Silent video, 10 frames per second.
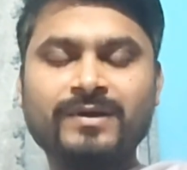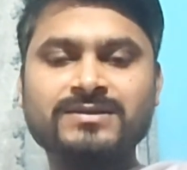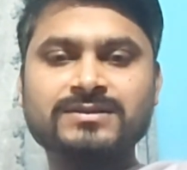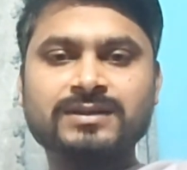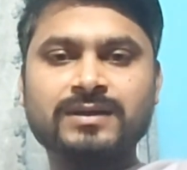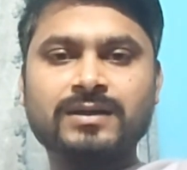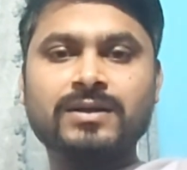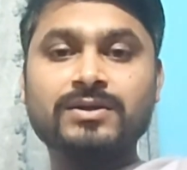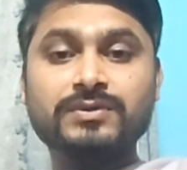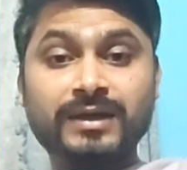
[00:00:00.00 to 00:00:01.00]
economics.
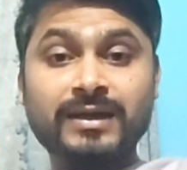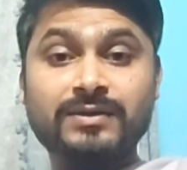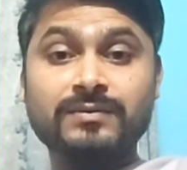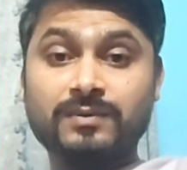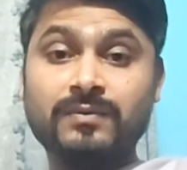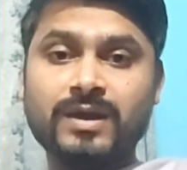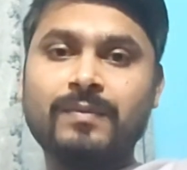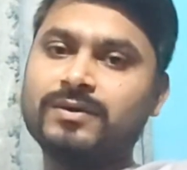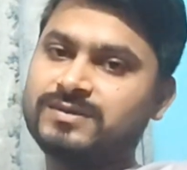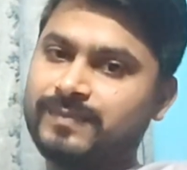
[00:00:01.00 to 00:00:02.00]
You need to
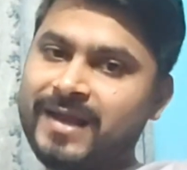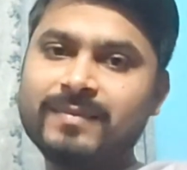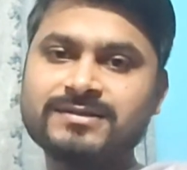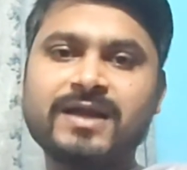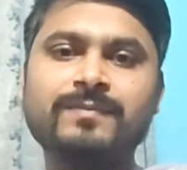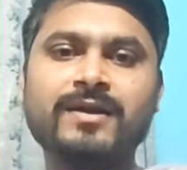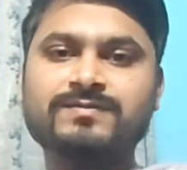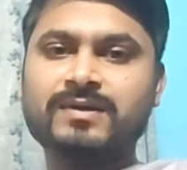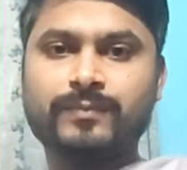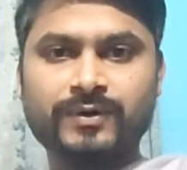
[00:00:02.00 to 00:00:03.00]
know about supply
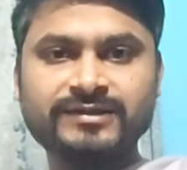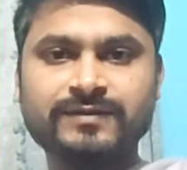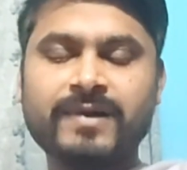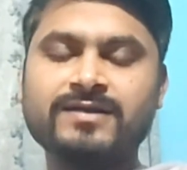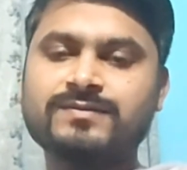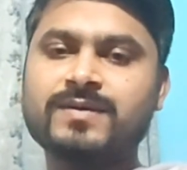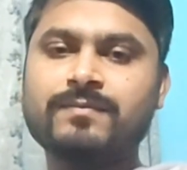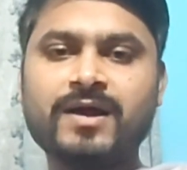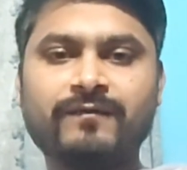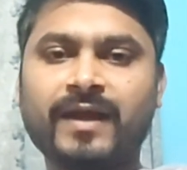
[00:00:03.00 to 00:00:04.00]
chain management, production
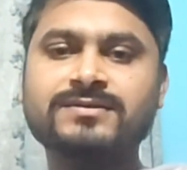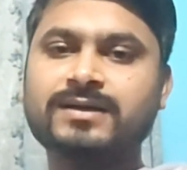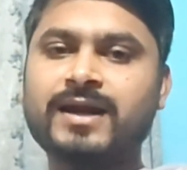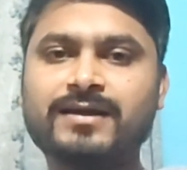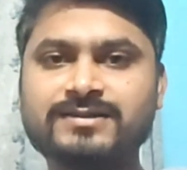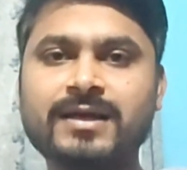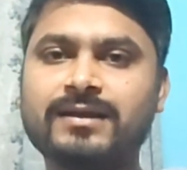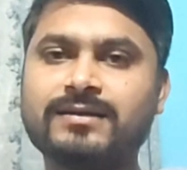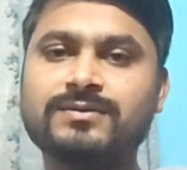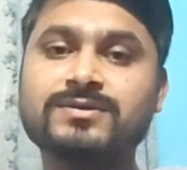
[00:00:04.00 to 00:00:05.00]
management, manufacturing and
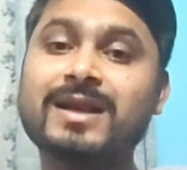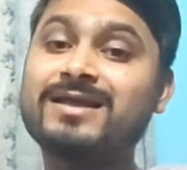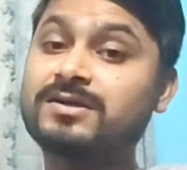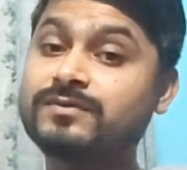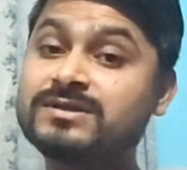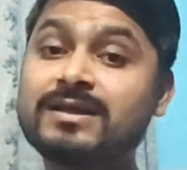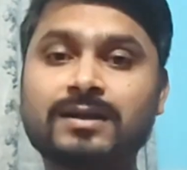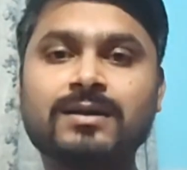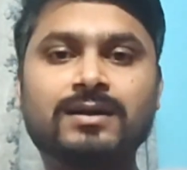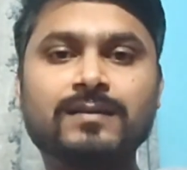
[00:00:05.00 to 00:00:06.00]
designing. Those are like
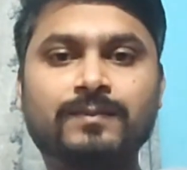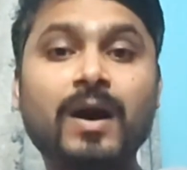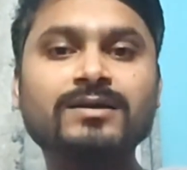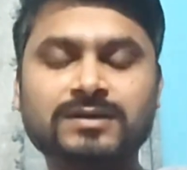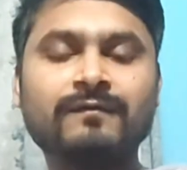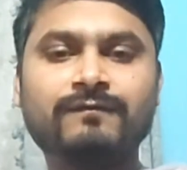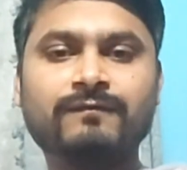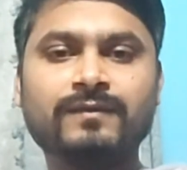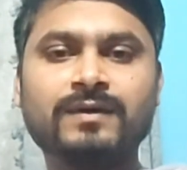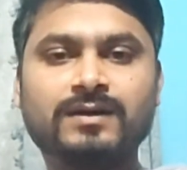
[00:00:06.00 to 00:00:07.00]
crucial parts
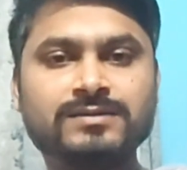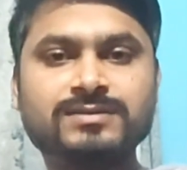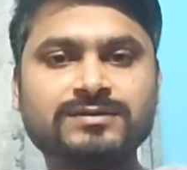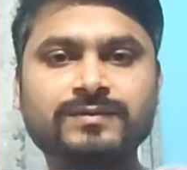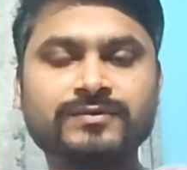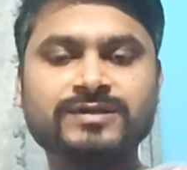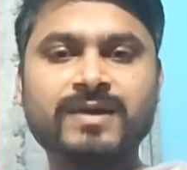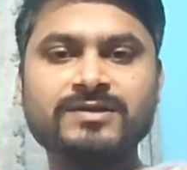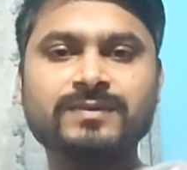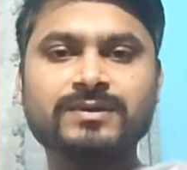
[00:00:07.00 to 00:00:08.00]
of construction
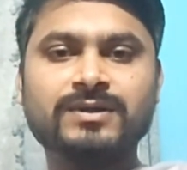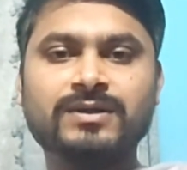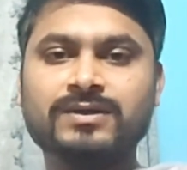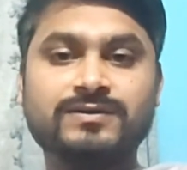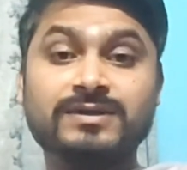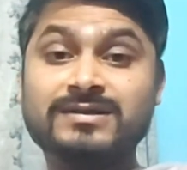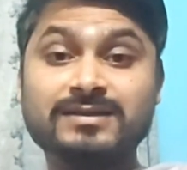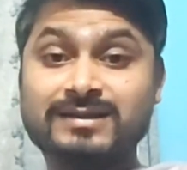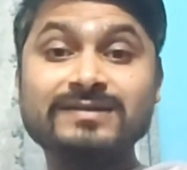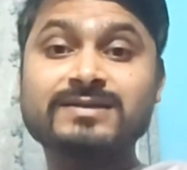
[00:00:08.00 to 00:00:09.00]
project management. So
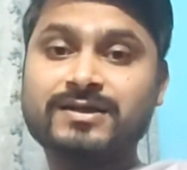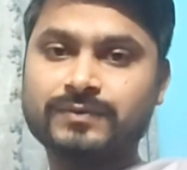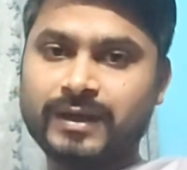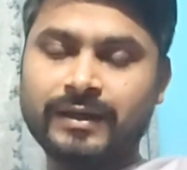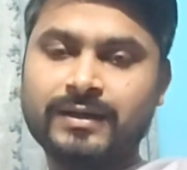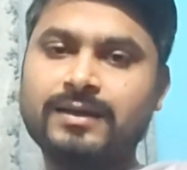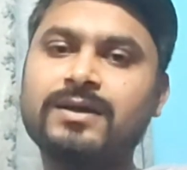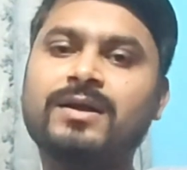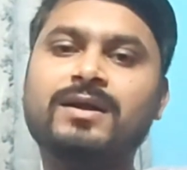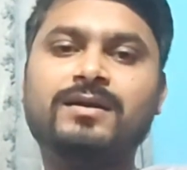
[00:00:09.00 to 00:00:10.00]
these are the things that you
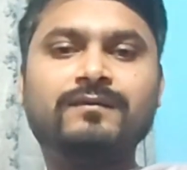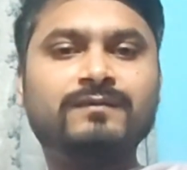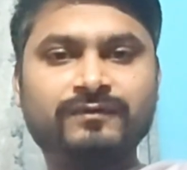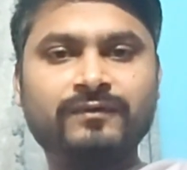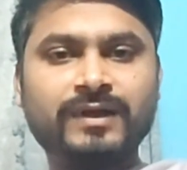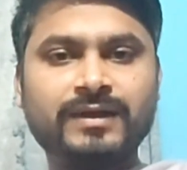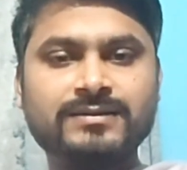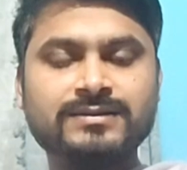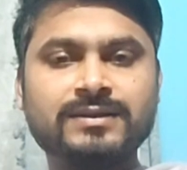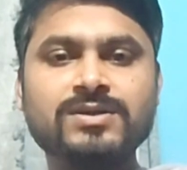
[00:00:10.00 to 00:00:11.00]
get. Number
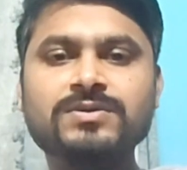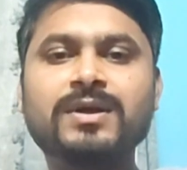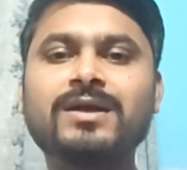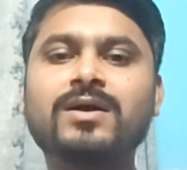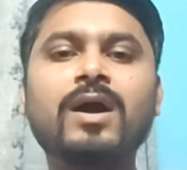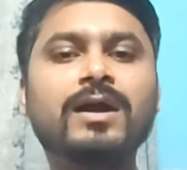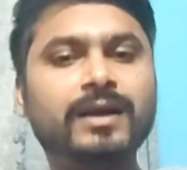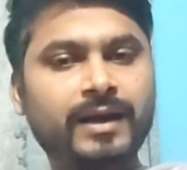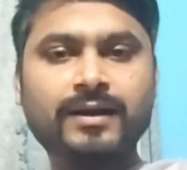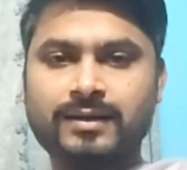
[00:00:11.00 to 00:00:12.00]
four is you get
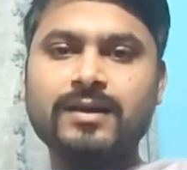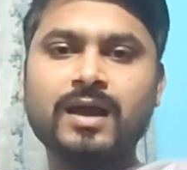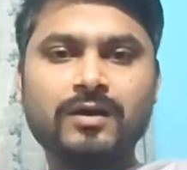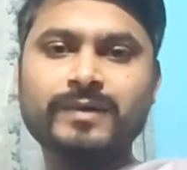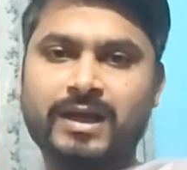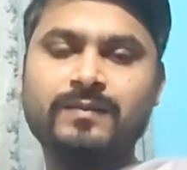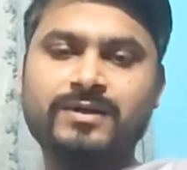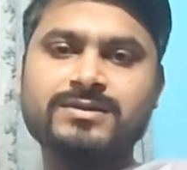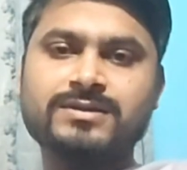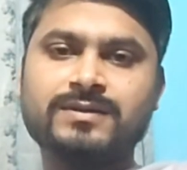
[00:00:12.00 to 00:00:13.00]
a great
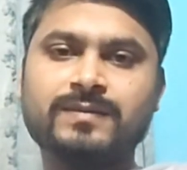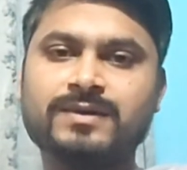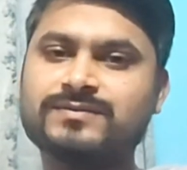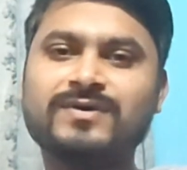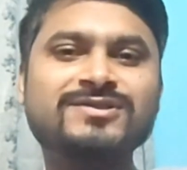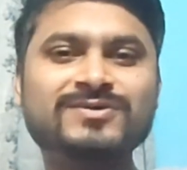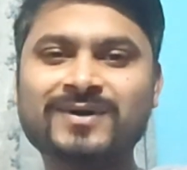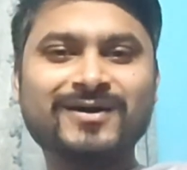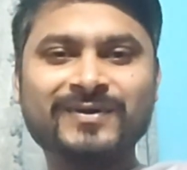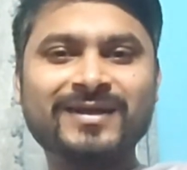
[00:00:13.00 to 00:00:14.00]
alumni base, because
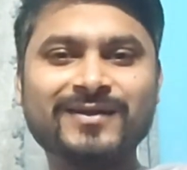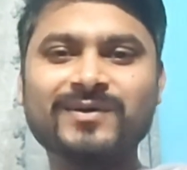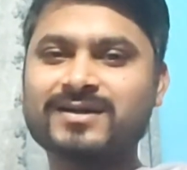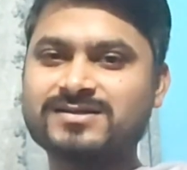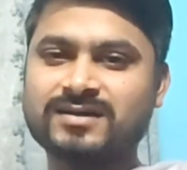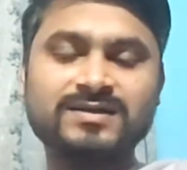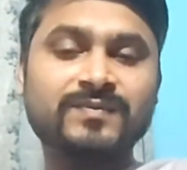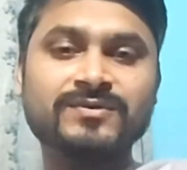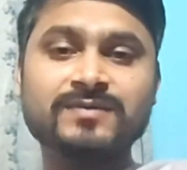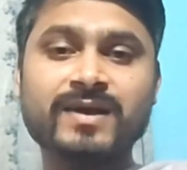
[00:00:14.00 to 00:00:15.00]
once you are doing your
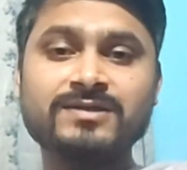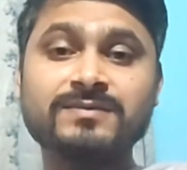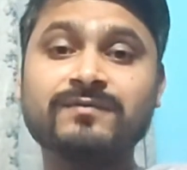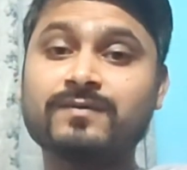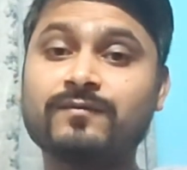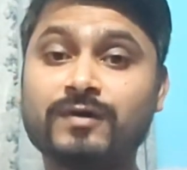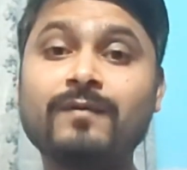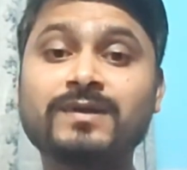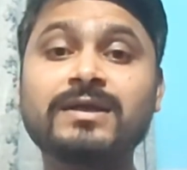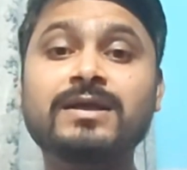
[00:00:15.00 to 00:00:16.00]
construction project management
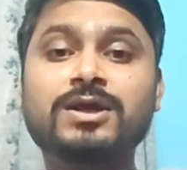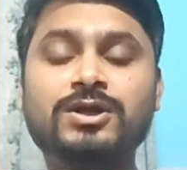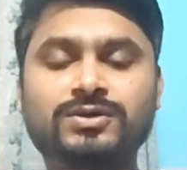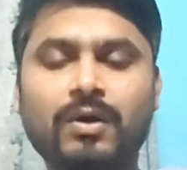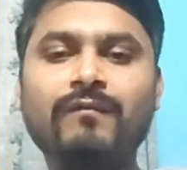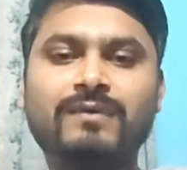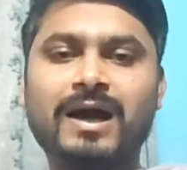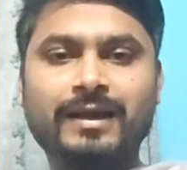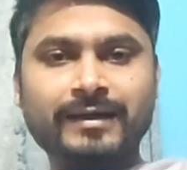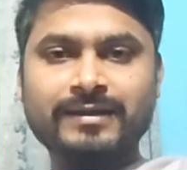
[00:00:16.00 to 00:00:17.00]
from one of the
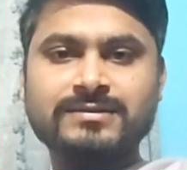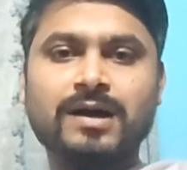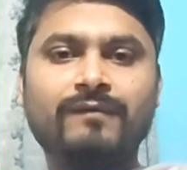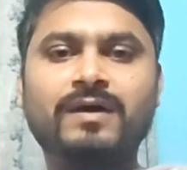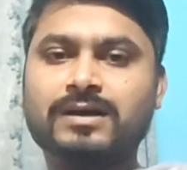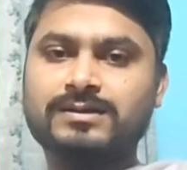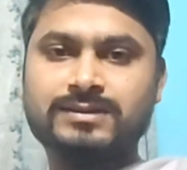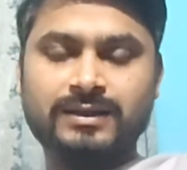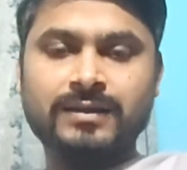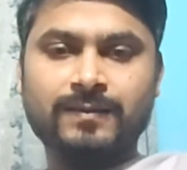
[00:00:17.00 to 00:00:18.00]
top IITs of our
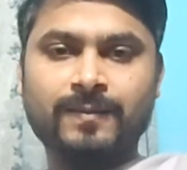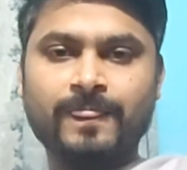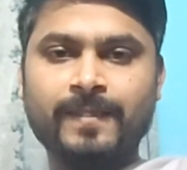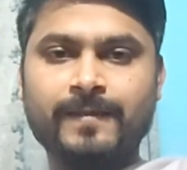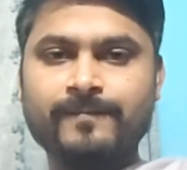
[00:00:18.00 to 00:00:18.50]
country,